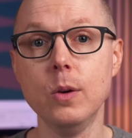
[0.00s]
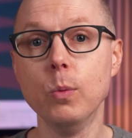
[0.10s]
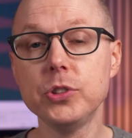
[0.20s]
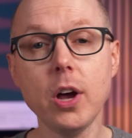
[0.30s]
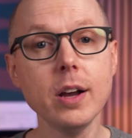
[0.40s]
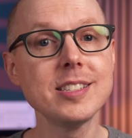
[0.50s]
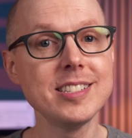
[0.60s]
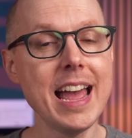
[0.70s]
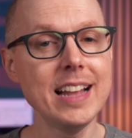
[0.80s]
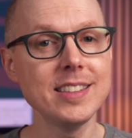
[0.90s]
We'll talk
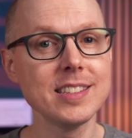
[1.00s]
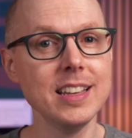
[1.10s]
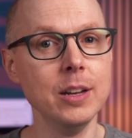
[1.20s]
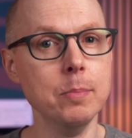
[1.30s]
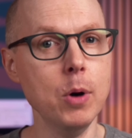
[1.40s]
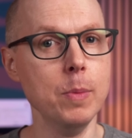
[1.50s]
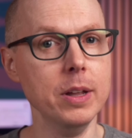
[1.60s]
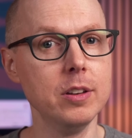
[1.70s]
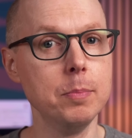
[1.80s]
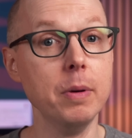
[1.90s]
stats in a moment,